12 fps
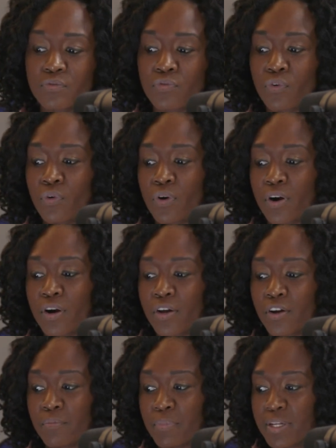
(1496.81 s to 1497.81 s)
for
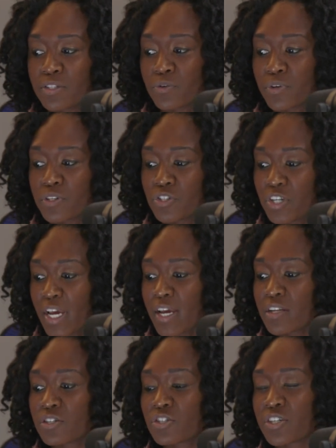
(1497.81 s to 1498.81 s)
your mentors
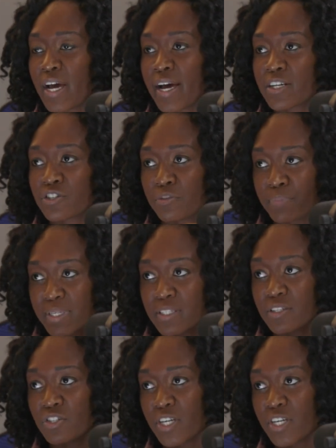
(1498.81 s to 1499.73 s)
change as your business